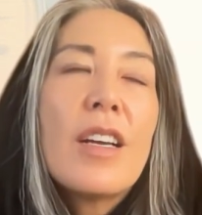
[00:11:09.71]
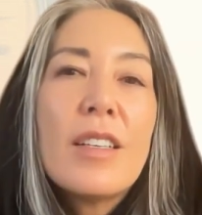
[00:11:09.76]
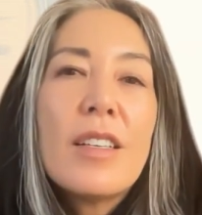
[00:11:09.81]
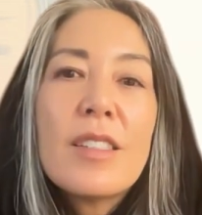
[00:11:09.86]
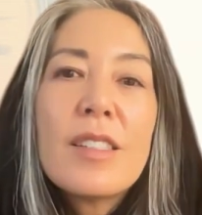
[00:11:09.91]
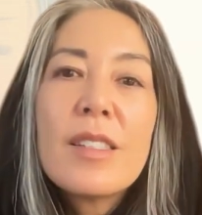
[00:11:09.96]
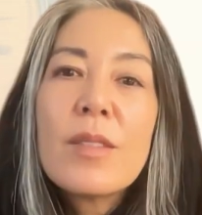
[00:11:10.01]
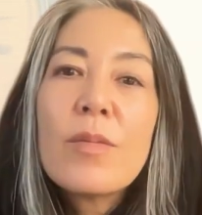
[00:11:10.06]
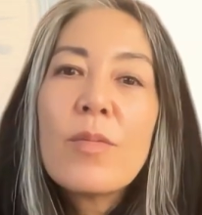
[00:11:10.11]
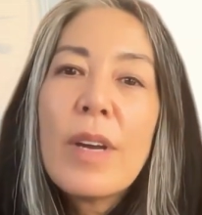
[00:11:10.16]

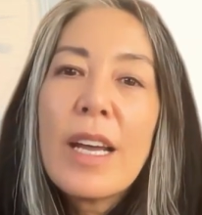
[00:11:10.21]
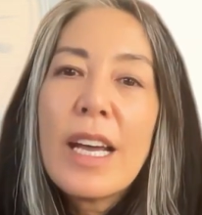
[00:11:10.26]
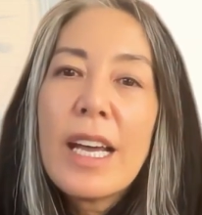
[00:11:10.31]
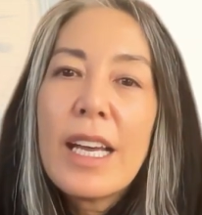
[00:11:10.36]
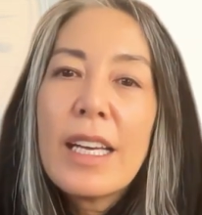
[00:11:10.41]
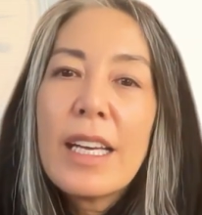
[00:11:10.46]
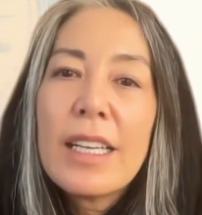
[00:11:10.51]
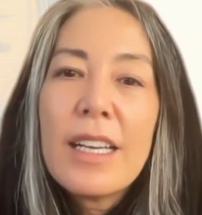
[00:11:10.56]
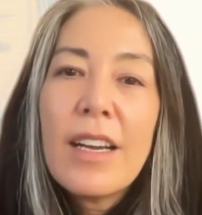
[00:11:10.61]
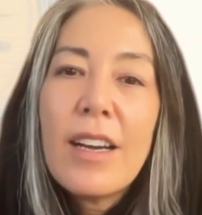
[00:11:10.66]

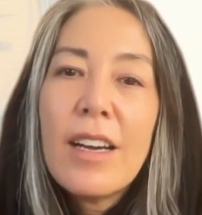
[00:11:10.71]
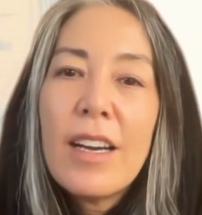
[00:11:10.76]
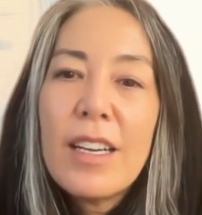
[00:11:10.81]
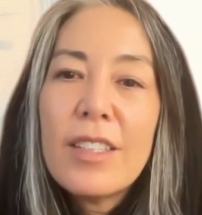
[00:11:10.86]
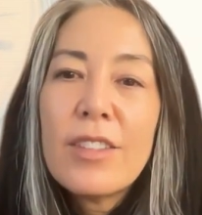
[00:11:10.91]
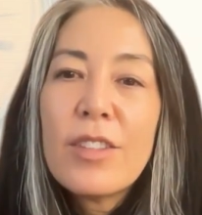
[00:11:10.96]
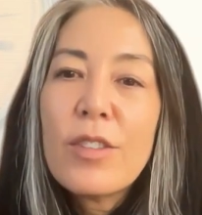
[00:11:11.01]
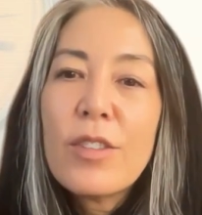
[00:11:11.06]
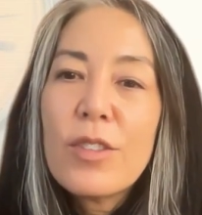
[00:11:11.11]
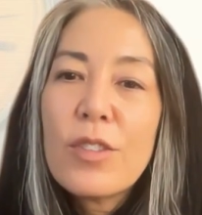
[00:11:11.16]
Swag
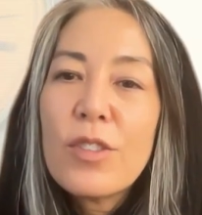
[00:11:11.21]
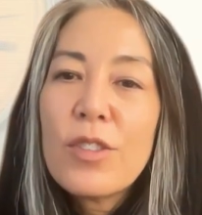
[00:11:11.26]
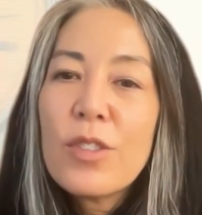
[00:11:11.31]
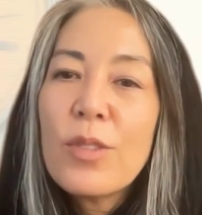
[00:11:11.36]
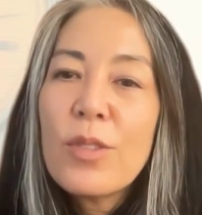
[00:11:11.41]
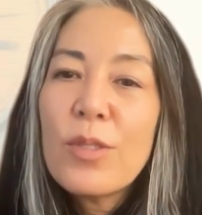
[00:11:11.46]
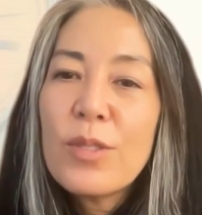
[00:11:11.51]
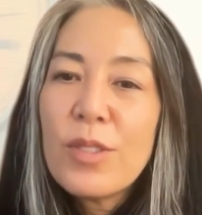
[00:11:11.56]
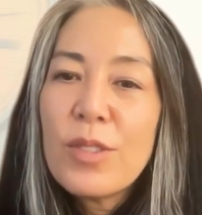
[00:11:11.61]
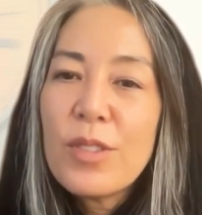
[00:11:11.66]
on her
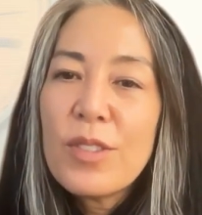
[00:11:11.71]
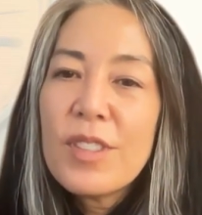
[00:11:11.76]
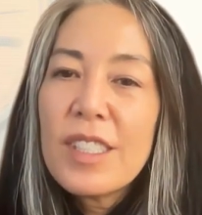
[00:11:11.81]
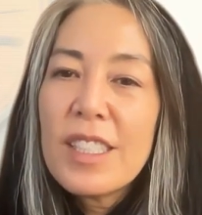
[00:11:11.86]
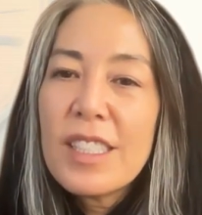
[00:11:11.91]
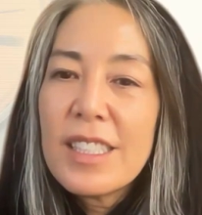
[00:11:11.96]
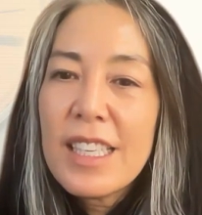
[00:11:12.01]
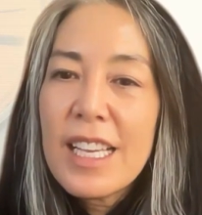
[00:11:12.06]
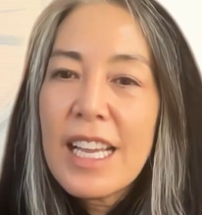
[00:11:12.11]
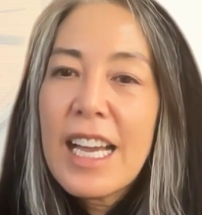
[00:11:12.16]
shoulders
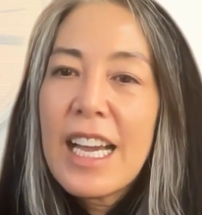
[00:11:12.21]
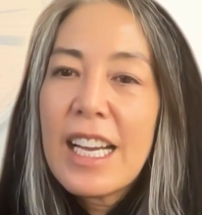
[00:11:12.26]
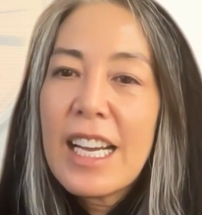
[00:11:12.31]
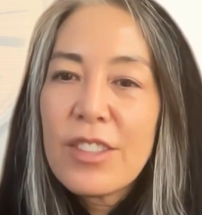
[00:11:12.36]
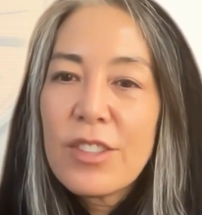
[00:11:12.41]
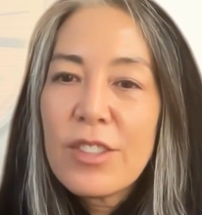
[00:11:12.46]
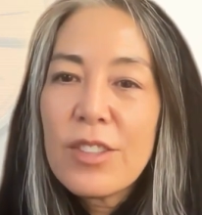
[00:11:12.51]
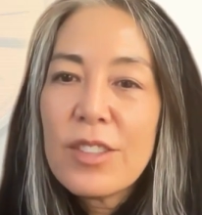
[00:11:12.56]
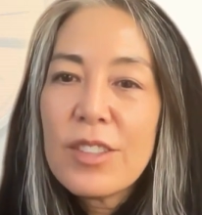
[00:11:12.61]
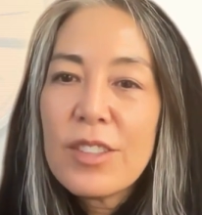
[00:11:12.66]
is
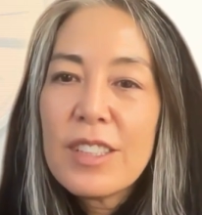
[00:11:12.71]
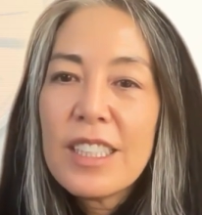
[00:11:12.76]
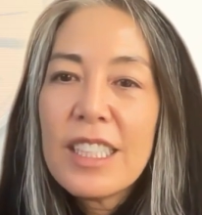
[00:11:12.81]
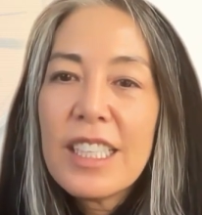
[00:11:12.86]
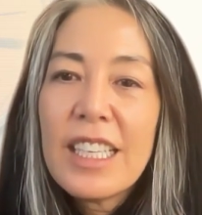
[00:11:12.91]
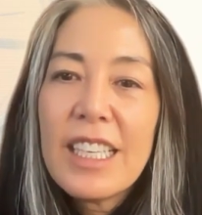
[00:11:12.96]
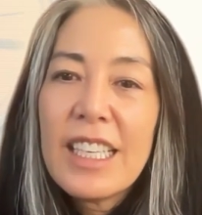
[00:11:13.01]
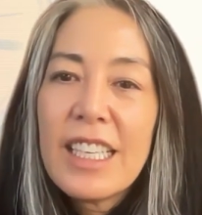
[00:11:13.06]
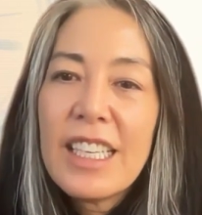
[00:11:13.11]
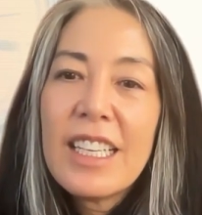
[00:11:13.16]

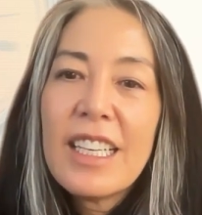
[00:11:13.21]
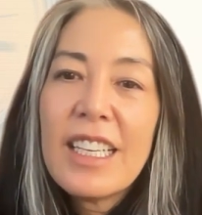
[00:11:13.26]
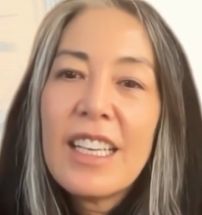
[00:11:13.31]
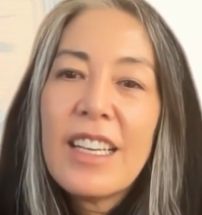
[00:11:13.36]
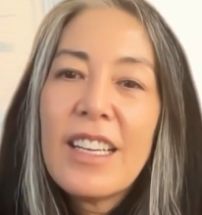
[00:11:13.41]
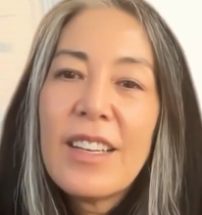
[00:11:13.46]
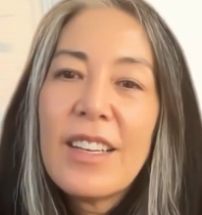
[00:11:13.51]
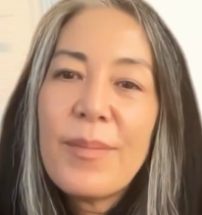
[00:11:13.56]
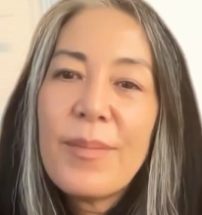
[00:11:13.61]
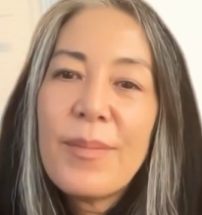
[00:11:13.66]
actually
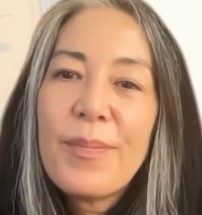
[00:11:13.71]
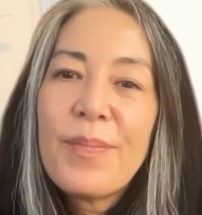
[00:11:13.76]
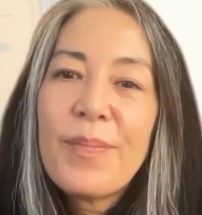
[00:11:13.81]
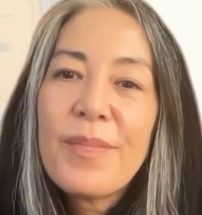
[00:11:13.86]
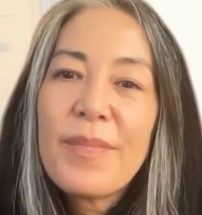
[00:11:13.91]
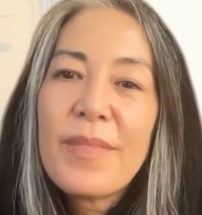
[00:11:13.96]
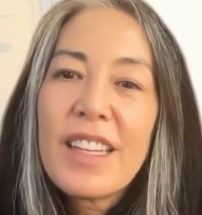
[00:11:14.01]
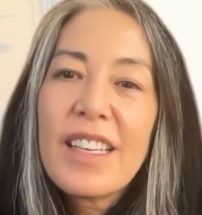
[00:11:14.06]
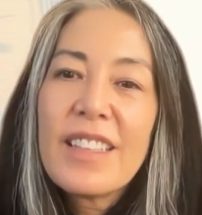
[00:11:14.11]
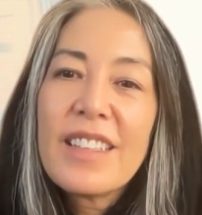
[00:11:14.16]
um,
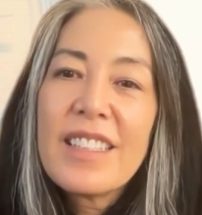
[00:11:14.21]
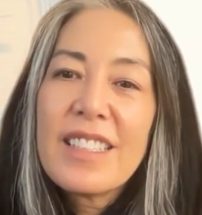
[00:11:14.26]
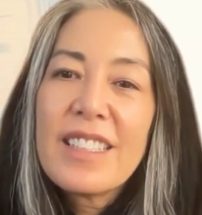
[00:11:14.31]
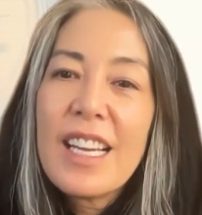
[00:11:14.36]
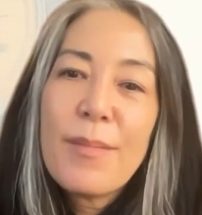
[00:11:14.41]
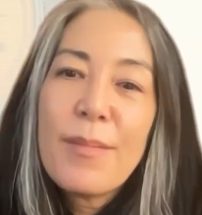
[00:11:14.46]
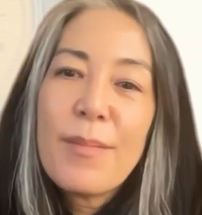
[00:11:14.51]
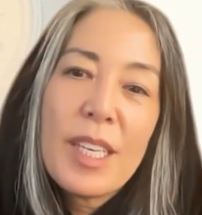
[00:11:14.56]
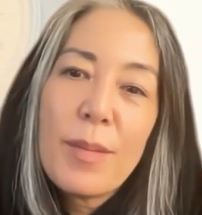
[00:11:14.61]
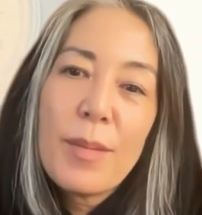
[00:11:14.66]
the
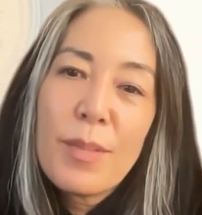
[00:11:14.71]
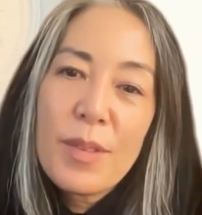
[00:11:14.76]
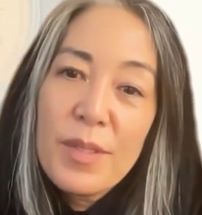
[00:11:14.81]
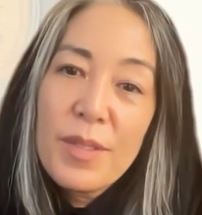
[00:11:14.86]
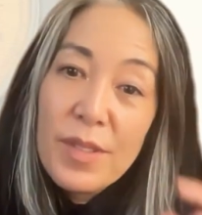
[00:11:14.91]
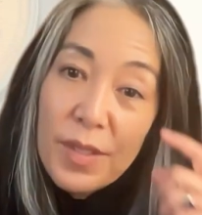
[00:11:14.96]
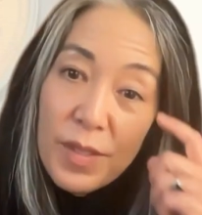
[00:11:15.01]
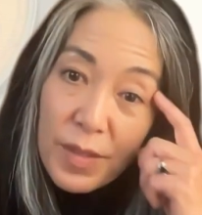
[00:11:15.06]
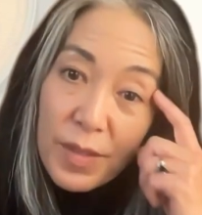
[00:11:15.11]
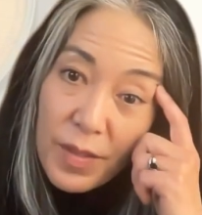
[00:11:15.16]

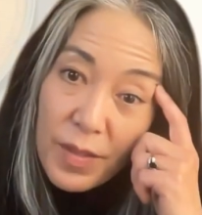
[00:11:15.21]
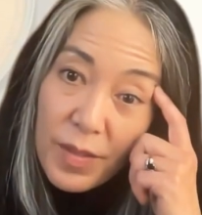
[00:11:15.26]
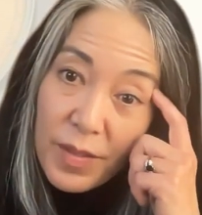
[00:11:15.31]
timekeepers.